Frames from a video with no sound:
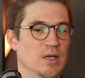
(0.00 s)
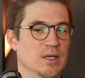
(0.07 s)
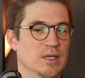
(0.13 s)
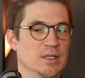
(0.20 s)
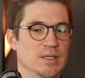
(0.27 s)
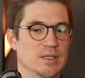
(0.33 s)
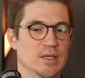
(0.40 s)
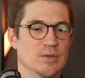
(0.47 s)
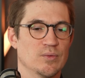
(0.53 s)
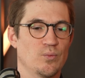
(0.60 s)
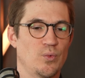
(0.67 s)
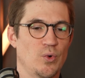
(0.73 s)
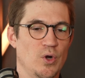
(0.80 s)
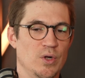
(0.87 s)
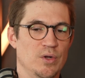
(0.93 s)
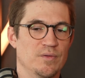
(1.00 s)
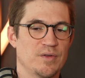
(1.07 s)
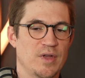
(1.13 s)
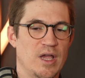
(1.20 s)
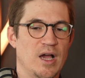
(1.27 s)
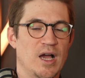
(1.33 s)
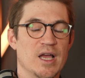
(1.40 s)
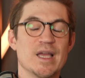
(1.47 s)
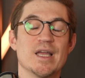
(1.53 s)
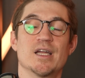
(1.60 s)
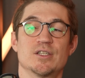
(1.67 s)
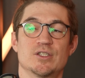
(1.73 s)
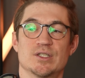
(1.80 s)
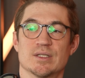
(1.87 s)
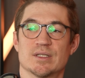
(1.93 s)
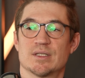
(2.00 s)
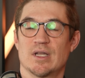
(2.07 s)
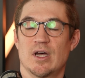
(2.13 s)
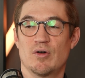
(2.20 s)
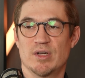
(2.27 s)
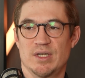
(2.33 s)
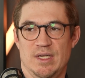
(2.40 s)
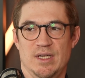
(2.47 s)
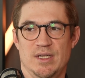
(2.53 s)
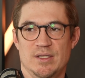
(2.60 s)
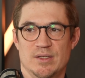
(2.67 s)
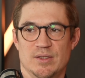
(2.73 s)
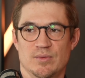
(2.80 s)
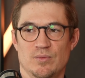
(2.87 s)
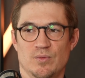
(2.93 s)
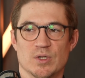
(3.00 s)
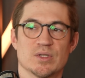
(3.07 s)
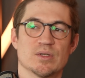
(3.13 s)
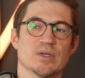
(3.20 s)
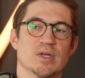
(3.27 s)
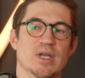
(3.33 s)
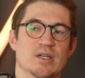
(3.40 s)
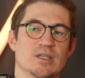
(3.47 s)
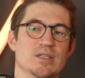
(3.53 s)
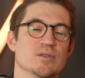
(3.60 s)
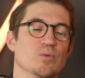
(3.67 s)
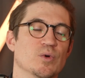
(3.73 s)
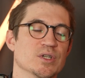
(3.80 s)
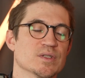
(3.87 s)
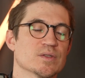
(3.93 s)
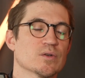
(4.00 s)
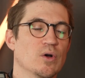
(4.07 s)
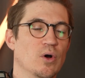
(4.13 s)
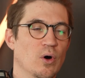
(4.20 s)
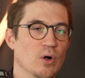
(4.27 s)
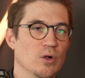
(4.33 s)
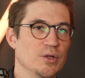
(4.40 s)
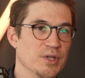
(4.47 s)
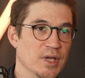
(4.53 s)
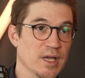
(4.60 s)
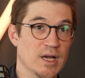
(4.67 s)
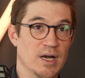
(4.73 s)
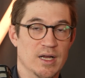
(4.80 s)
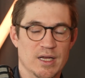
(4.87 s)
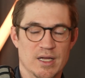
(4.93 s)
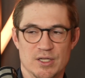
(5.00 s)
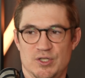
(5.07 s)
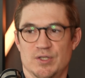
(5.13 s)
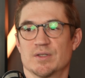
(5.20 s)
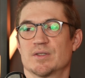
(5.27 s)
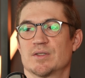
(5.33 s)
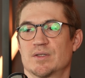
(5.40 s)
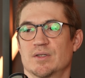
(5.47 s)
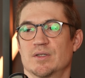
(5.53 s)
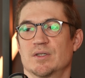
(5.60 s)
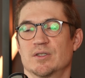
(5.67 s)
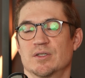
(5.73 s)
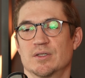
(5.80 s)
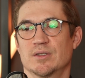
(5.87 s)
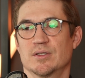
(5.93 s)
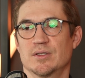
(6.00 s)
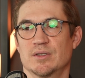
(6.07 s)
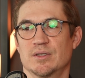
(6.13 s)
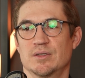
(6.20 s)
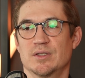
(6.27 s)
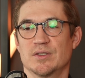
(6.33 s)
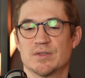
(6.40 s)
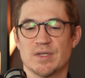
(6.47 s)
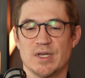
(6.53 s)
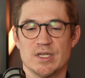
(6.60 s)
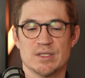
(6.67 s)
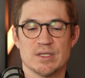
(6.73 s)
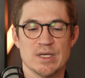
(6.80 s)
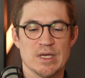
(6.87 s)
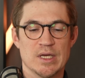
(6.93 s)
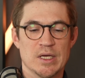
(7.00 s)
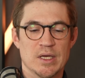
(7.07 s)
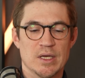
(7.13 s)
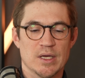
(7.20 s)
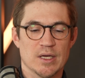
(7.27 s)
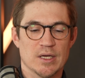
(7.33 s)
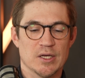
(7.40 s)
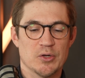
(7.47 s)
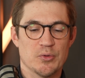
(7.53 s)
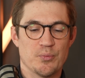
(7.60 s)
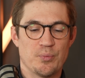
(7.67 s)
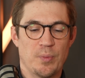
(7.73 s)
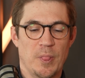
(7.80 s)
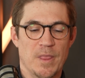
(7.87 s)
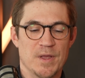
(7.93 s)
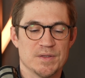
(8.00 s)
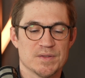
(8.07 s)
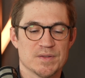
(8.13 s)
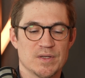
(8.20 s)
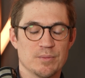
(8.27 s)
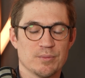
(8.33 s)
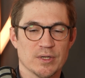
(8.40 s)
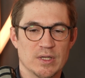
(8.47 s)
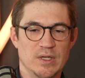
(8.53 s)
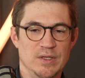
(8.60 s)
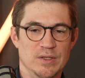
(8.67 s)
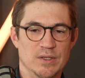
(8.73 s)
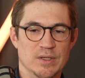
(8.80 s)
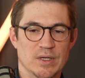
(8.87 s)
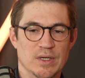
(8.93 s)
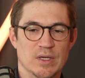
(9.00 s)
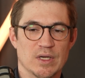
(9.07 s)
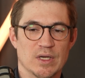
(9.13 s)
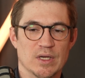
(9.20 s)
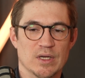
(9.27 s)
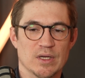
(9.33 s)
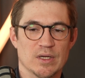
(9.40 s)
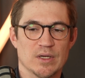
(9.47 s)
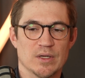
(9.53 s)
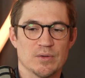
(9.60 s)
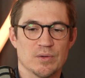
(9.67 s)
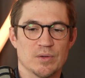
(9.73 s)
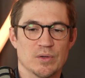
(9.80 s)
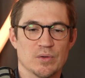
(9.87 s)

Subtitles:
In the world of AI agents nowadays, what is called AI agents in these days, it's typically a